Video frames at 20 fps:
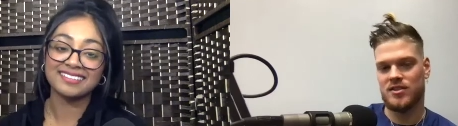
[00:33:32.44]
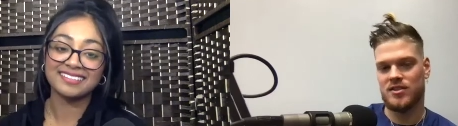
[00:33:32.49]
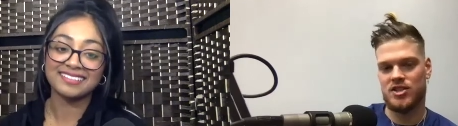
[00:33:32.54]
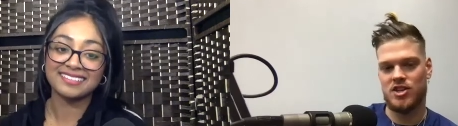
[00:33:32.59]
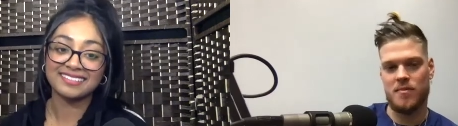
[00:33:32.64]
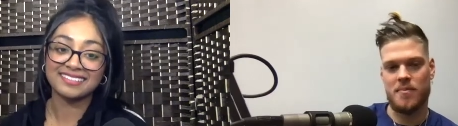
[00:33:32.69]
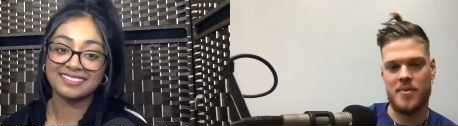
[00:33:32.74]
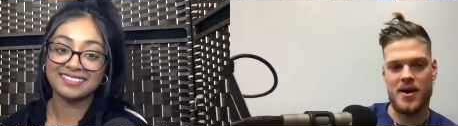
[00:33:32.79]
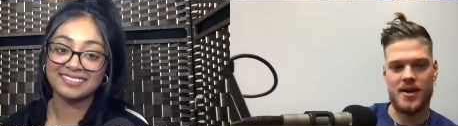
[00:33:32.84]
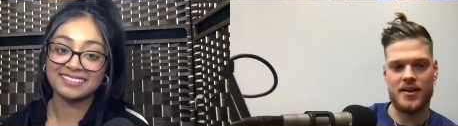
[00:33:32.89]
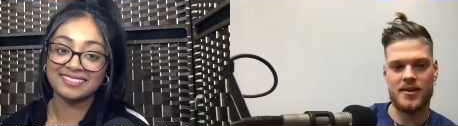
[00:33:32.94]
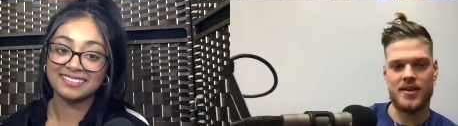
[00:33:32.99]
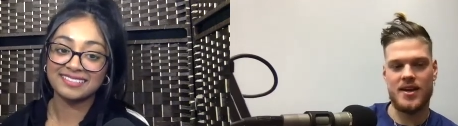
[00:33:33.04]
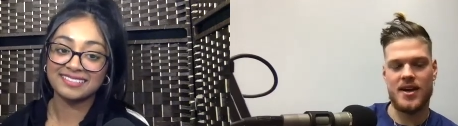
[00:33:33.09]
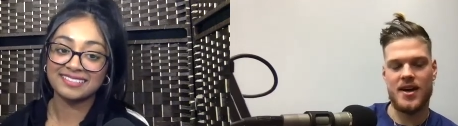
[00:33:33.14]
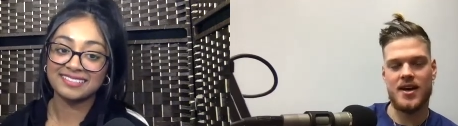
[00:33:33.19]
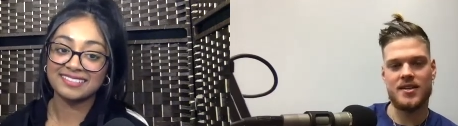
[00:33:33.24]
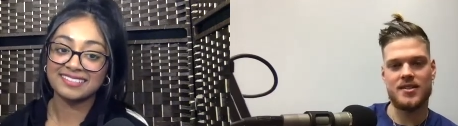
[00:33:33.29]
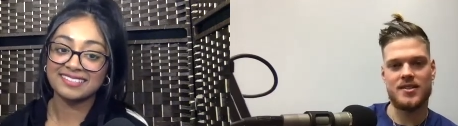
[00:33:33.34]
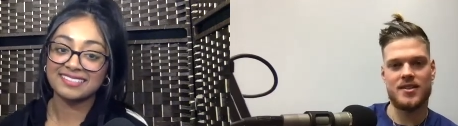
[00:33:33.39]
Speaker 1: to your
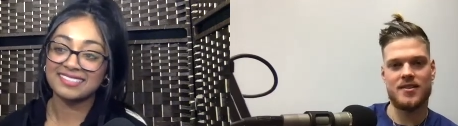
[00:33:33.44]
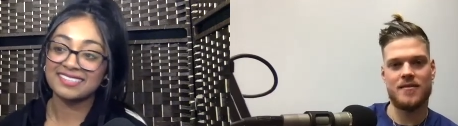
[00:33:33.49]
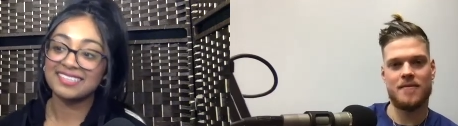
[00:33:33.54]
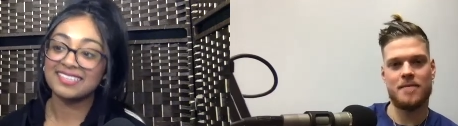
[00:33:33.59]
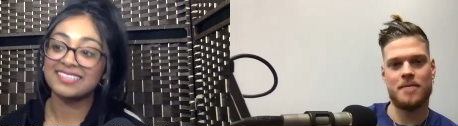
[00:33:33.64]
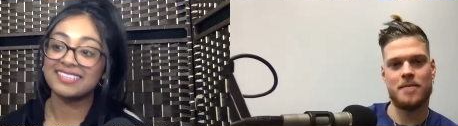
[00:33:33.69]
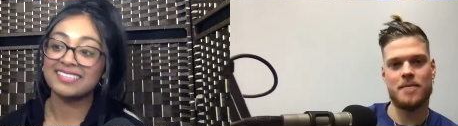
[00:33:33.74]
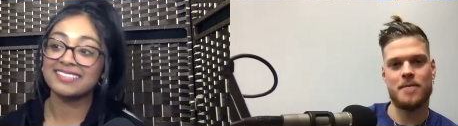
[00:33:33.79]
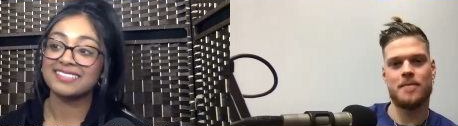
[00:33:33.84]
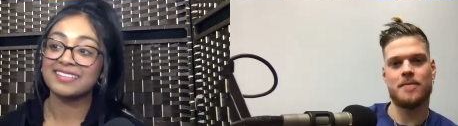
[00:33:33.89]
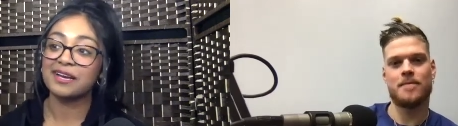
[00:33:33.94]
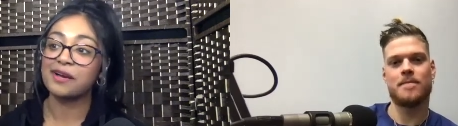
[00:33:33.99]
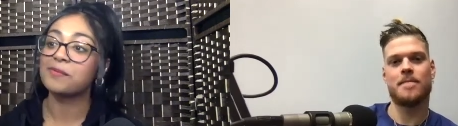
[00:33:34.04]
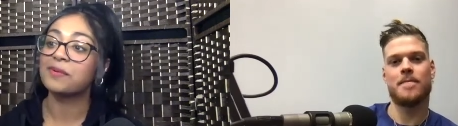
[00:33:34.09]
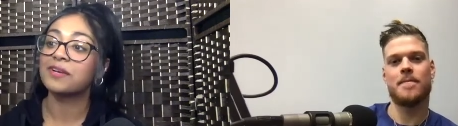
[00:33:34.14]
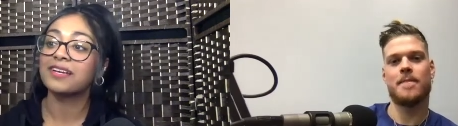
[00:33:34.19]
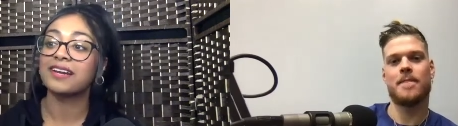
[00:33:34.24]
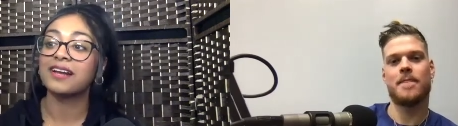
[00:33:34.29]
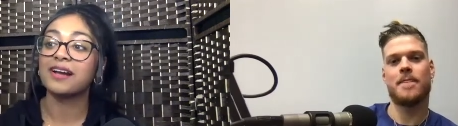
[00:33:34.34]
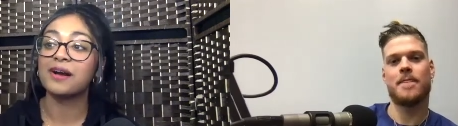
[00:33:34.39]
podcast?
Speaker 2: Yeah,
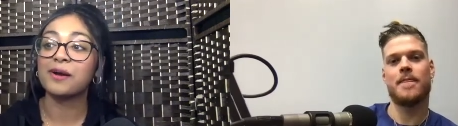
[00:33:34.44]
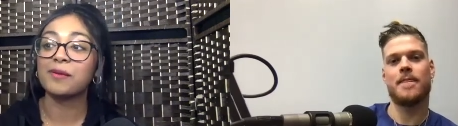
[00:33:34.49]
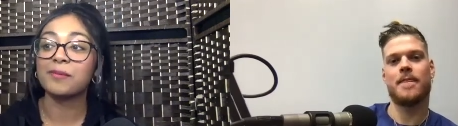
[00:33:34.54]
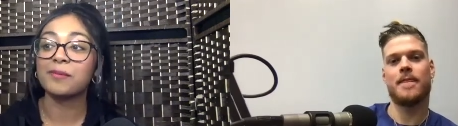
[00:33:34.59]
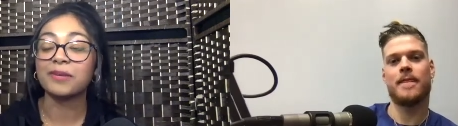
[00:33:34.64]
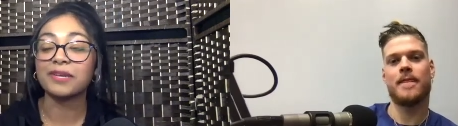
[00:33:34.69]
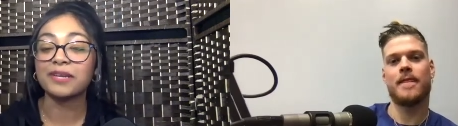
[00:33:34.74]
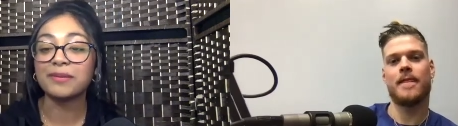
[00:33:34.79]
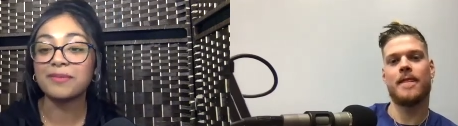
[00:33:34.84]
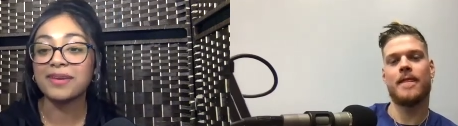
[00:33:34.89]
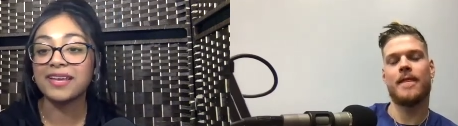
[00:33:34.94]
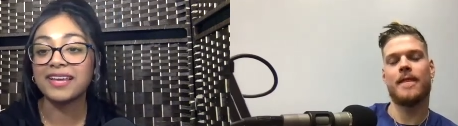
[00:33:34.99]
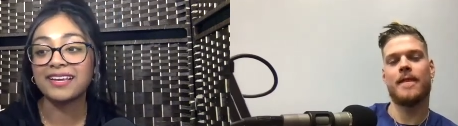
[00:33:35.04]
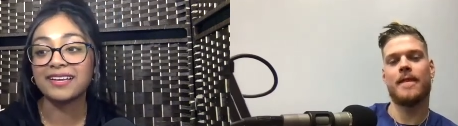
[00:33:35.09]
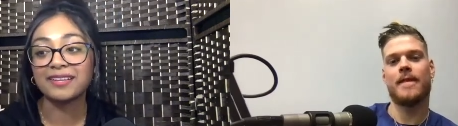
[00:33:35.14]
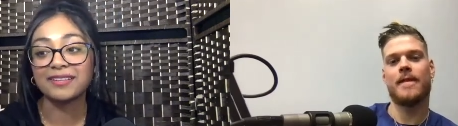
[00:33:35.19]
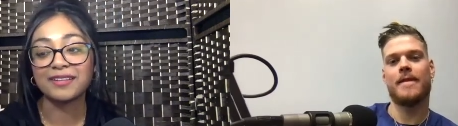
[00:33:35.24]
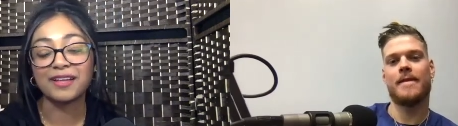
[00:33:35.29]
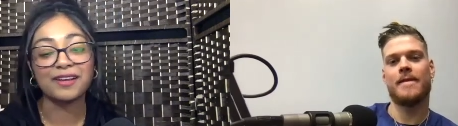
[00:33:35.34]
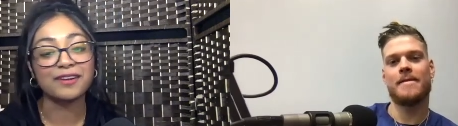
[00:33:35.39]
man. Um, I'm gonna
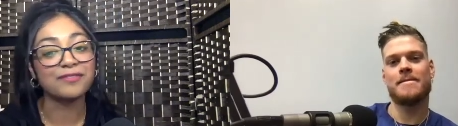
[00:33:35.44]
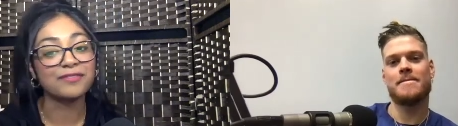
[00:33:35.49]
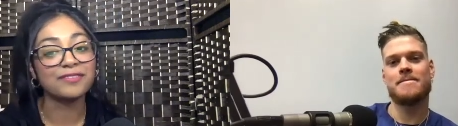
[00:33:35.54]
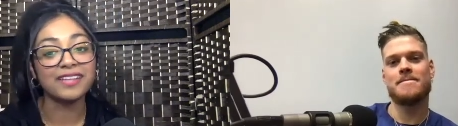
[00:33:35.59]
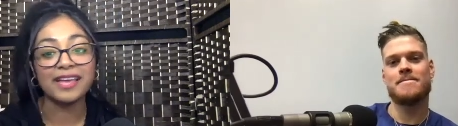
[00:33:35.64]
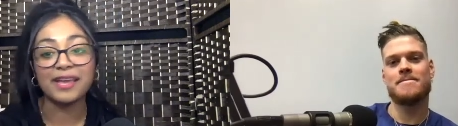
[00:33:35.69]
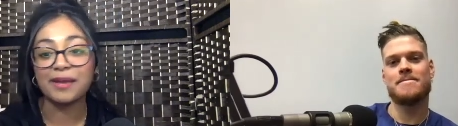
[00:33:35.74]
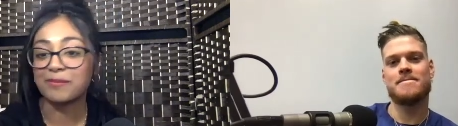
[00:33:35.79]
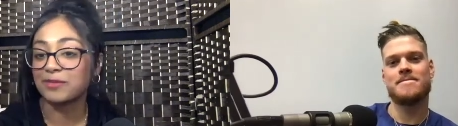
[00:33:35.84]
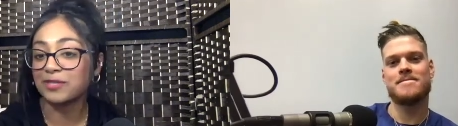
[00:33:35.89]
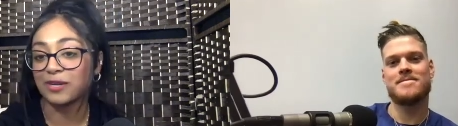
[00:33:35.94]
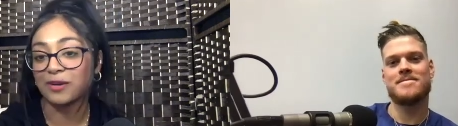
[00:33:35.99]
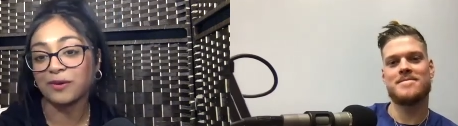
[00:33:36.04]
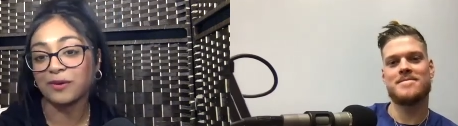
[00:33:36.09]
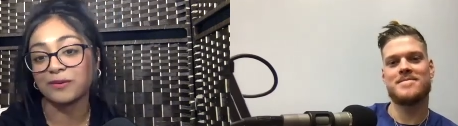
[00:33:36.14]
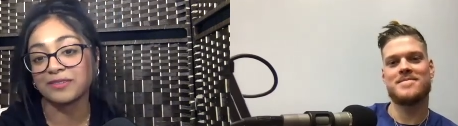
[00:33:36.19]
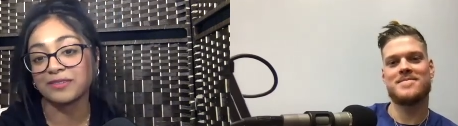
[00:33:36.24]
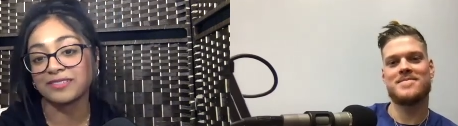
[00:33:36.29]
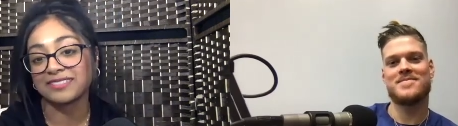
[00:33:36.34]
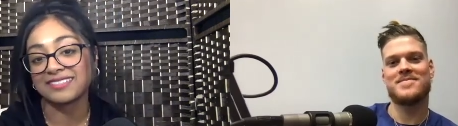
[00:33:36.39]
make a lot of lame
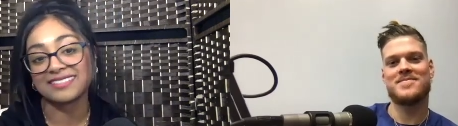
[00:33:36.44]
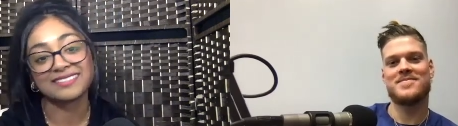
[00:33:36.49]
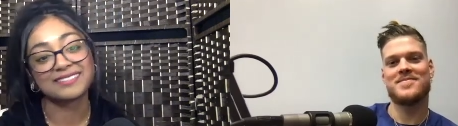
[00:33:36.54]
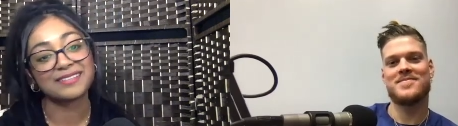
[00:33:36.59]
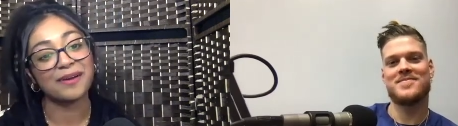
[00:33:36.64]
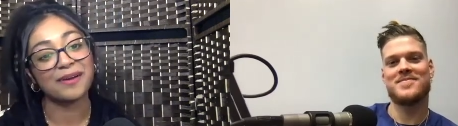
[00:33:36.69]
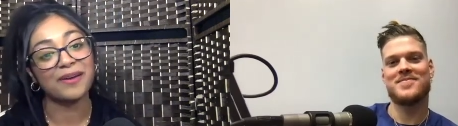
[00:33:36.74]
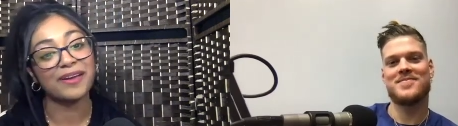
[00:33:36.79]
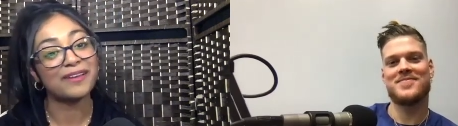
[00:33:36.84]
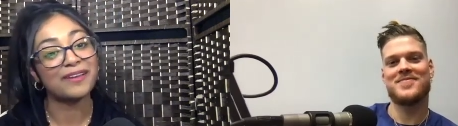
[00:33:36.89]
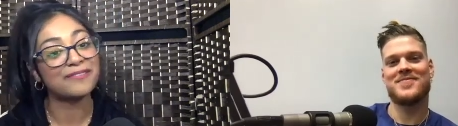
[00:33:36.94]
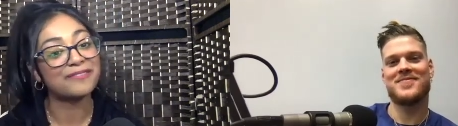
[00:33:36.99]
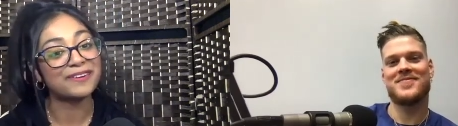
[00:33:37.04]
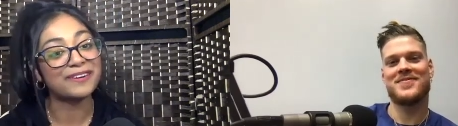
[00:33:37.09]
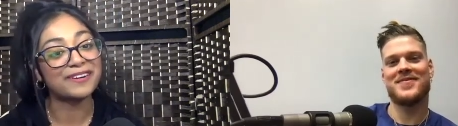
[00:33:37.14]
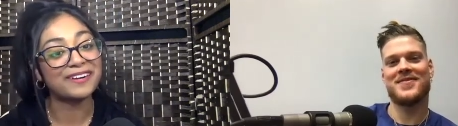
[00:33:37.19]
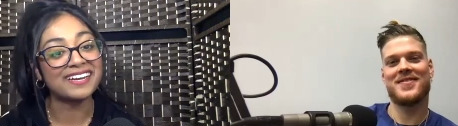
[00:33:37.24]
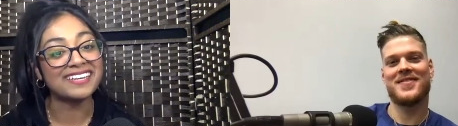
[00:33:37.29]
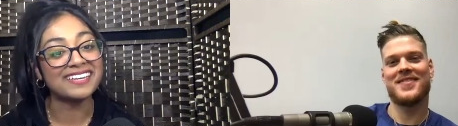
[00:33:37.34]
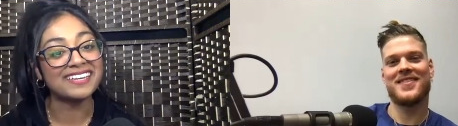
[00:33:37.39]
jokes. So if
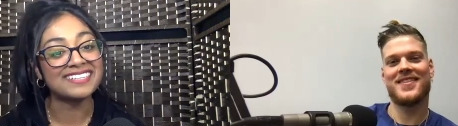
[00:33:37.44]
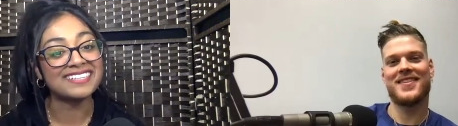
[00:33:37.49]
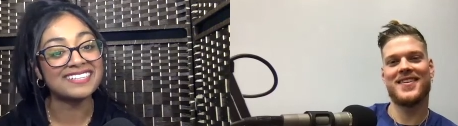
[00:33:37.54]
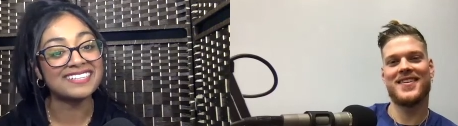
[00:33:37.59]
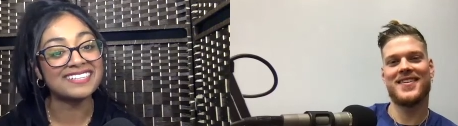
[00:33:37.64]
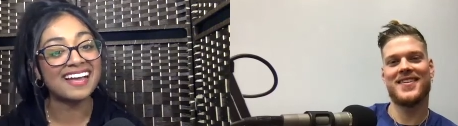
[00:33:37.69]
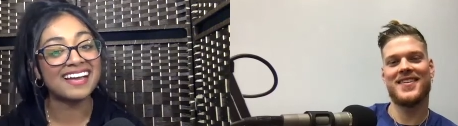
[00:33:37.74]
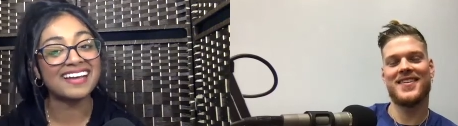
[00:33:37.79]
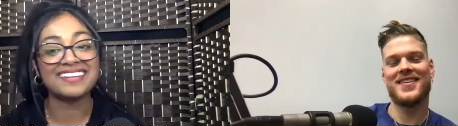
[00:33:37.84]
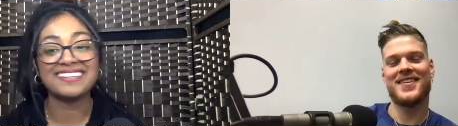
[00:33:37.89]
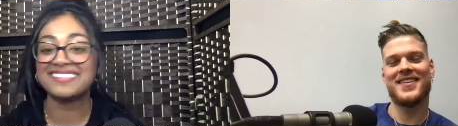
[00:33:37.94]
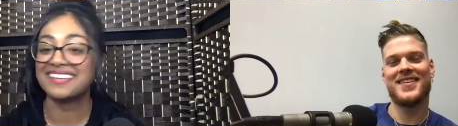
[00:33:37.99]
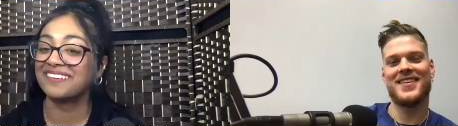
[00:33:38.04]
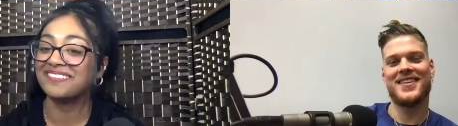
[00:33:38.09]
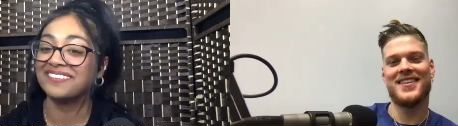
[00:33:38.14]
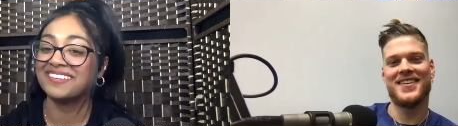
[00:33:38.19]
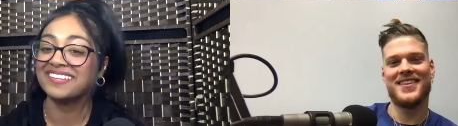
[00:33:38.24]
you're into that, you definitely